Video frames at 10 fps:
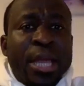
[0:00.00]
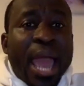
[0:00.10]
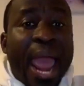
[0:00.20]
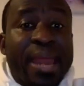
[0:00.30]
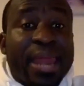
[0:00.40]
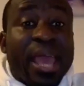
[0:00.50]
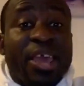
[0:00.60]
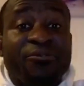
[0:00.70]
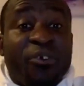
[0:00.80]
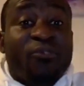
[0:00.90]
any
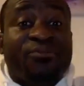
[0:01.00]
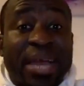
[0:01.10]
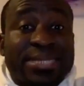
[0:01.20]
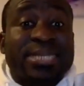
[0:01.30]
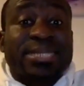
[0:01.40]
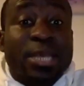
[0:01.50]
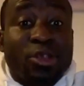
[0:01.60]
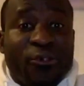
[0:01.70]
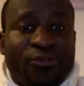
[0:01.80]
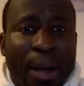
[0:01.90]
evil verdict in your
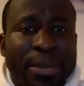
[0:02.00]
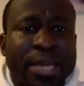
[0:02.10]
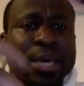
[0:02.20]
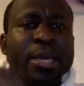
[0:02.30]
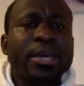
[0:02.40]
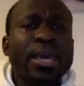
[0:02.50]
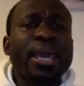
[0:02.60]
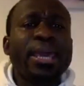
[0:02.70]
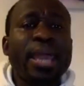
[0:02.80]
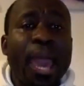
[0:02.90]
family.
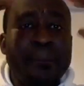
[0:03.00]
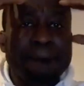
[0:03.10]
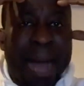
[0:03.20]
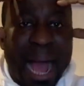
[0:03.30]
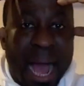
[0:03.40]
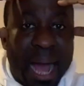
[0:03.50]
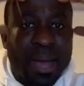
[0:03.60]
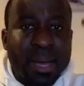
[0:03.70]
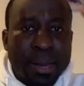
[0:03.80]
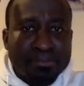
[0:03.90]
Iye
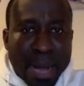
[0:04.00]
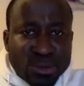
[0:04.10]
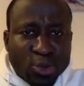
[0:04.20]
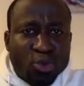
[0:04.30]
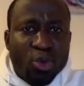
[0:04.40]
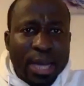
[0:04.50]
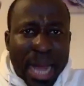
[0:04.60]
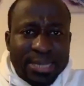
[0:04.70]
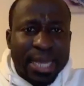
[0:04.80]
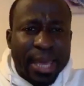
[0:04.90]
maha masu
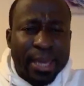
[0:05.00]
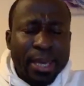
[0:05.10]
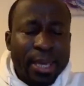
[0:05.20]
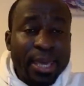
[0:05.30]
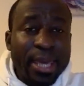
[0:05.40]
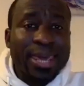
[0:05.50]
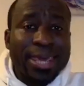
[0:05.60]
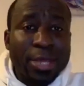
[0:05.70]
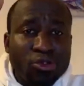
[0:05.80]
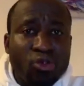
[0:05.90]
kate
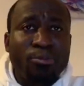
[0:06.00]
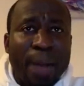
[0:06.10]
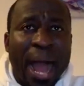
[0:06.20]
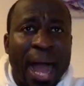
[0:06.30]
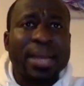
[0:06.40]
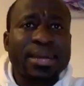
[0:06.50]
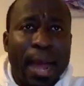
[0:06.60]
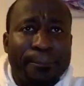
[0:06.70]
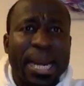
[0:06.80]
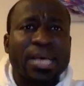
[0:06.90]
ikidu mahanda
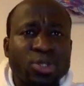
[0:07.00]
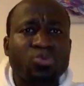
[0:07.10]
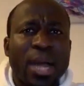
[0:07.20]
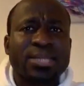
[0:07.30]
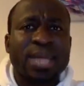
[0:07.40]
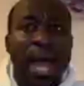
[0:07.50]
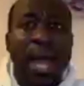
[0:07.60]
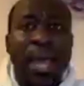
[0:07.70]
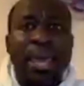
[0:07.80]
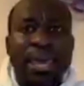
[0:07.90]

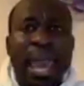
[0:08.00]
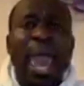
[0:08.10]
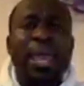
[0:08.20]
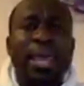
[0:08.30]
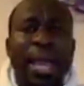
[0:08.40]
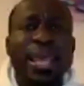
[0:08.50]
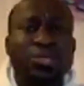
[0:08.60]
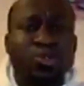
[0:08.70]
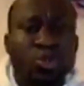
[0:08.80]
braswanta. Today